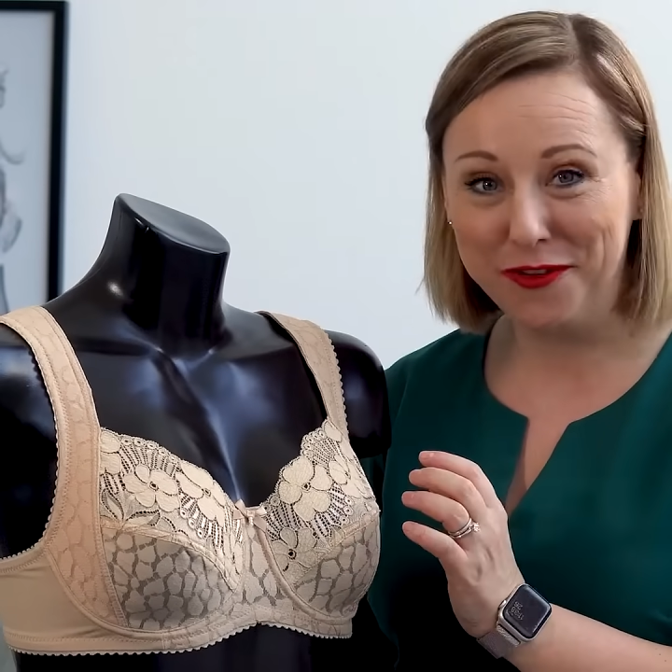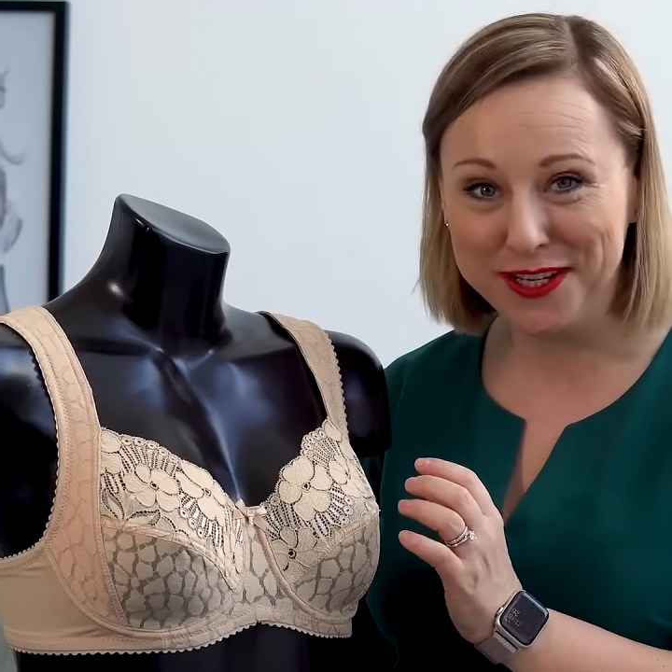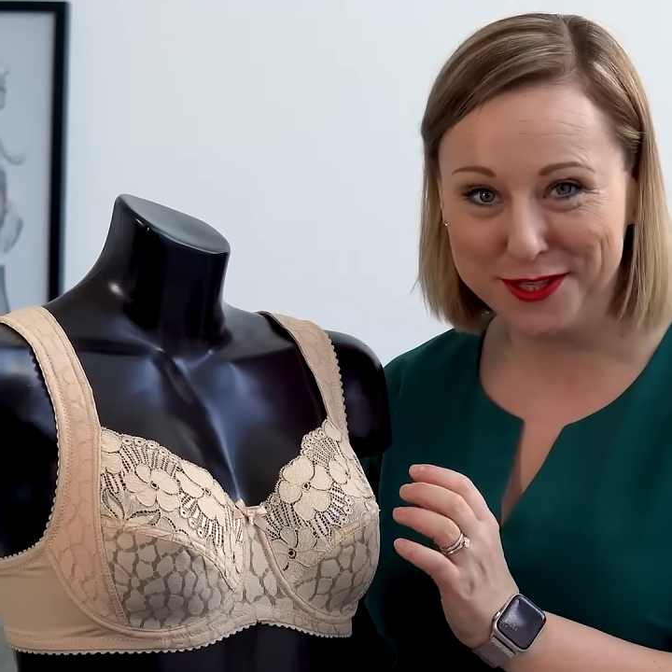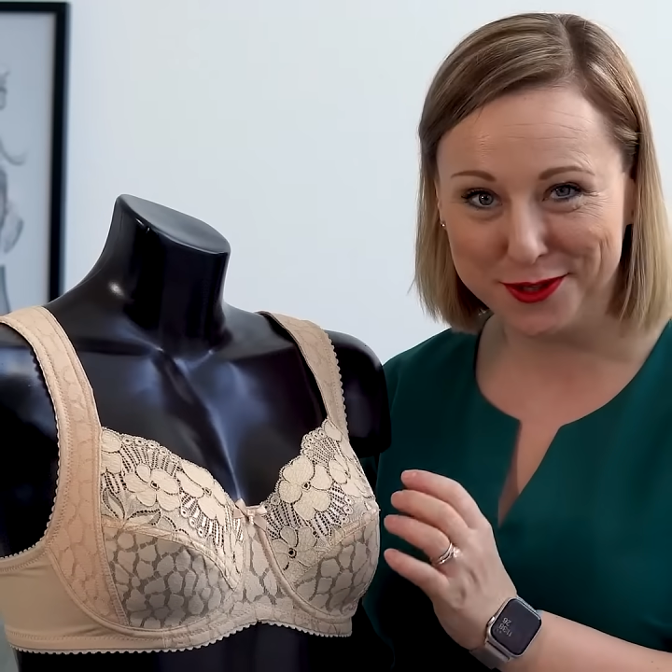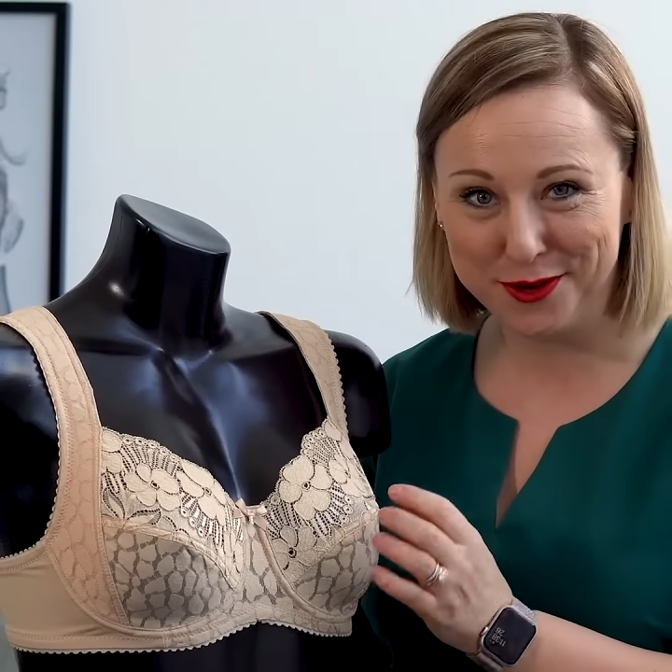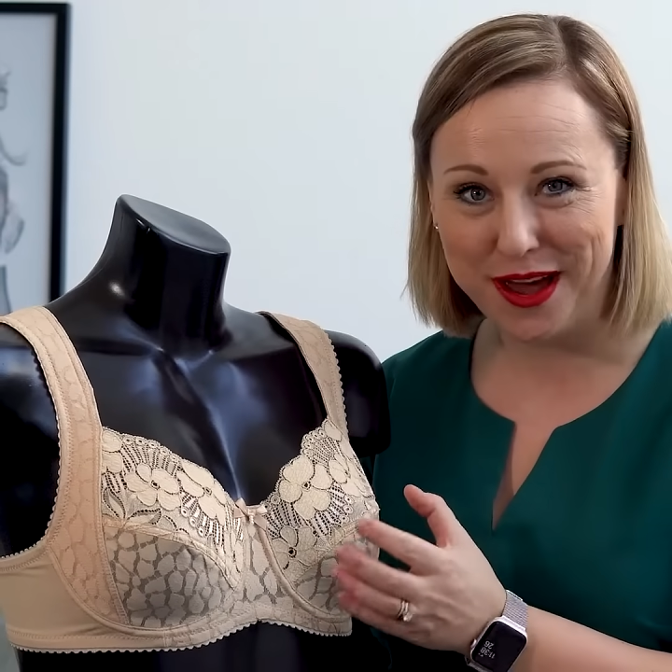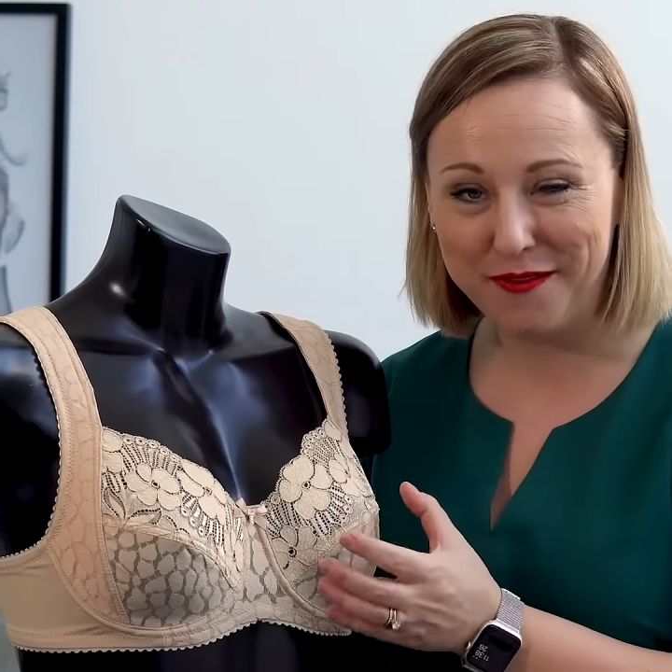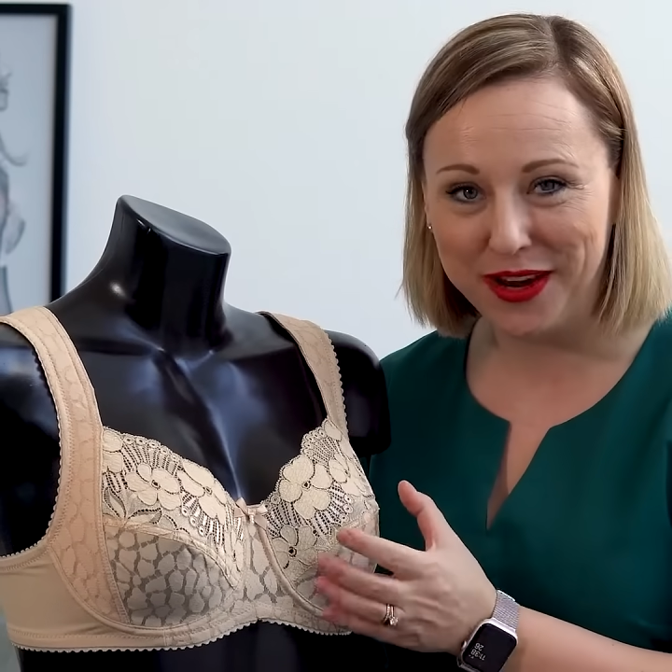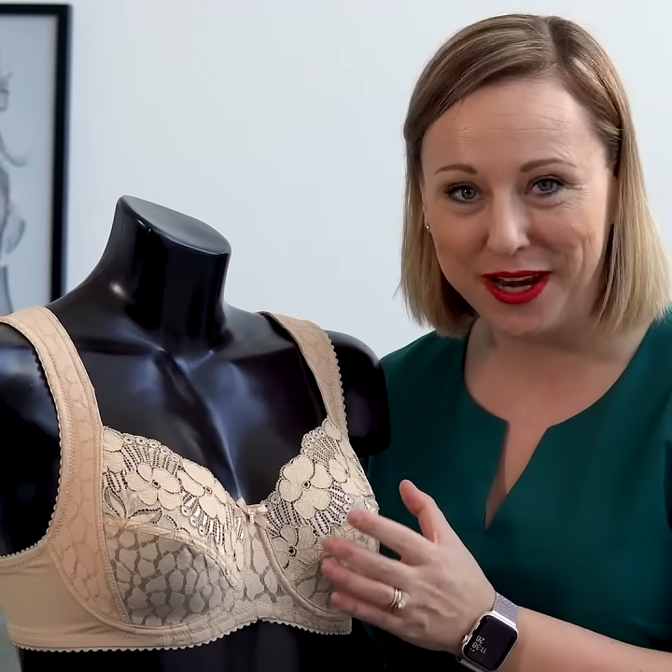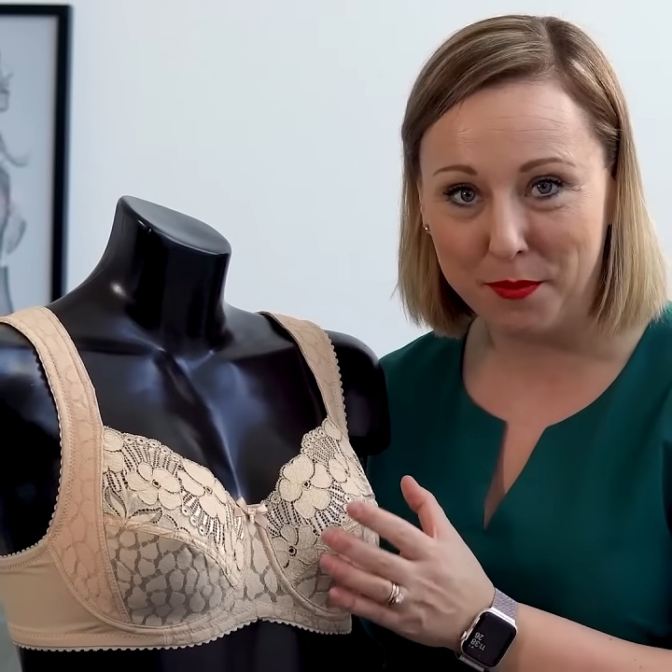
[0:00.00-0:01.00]
feature to
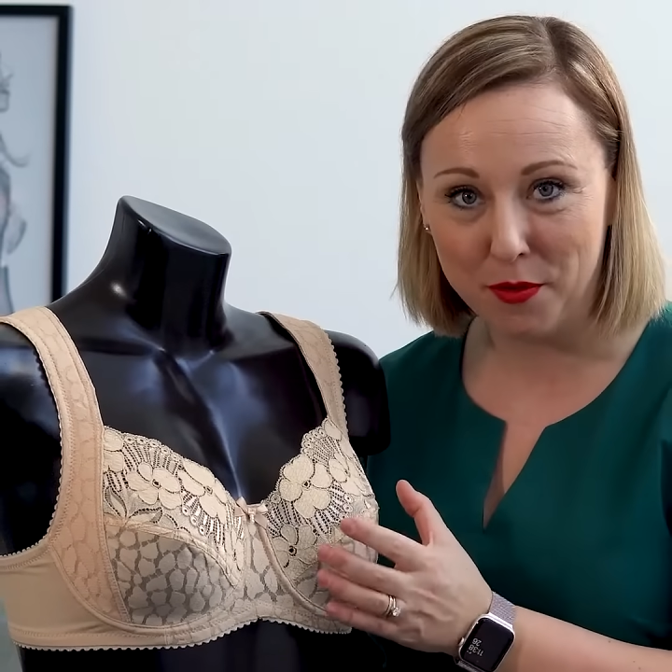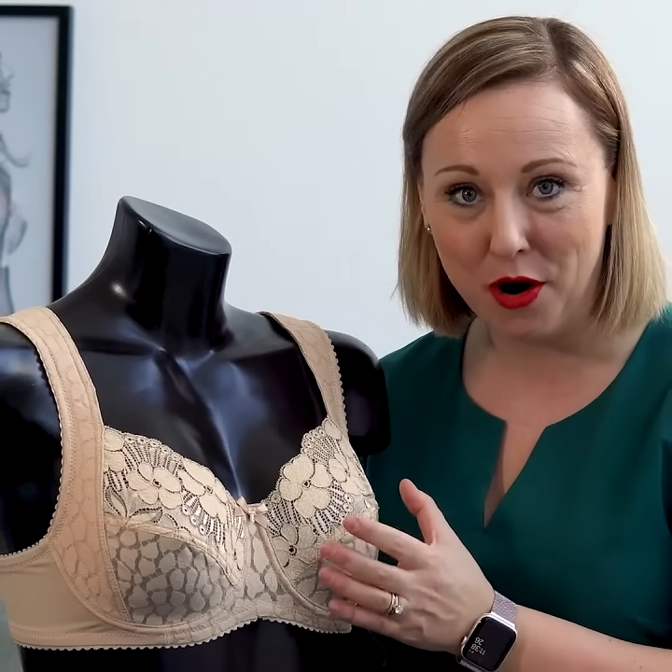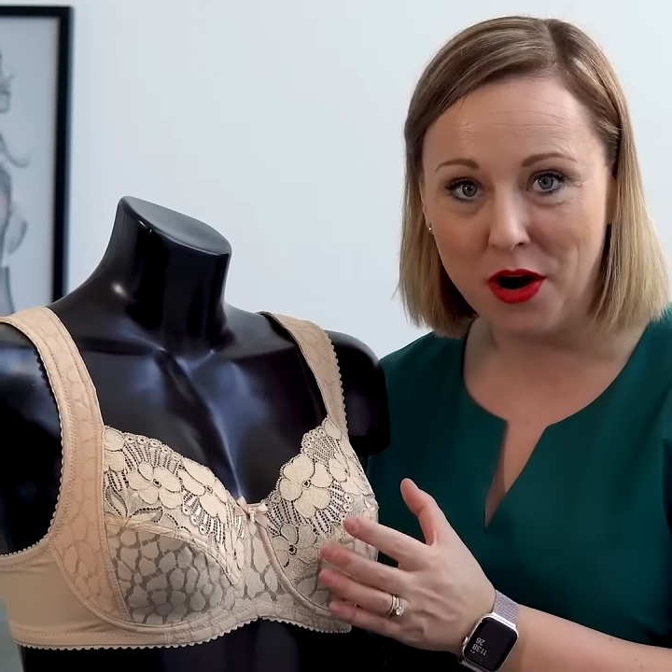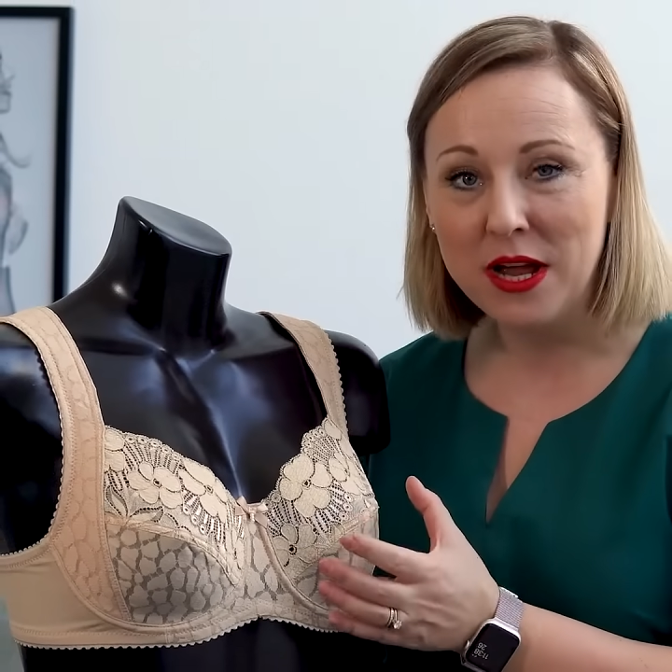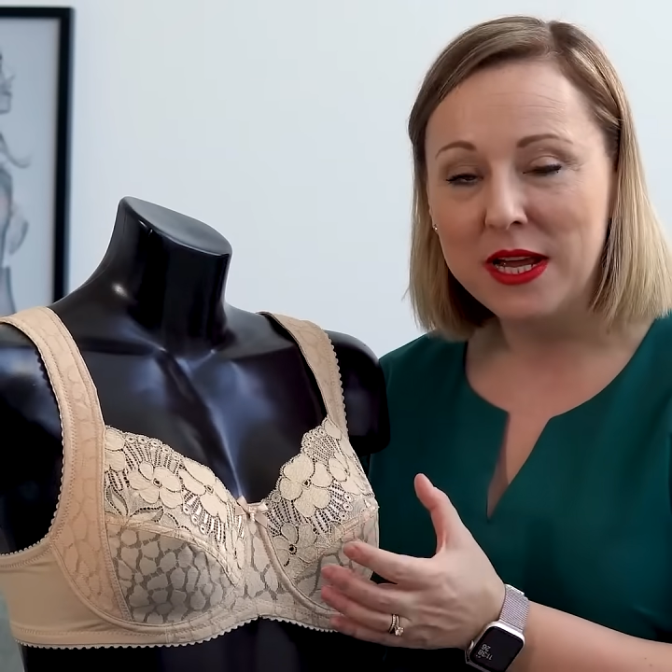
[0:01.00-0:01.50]
have in a bra,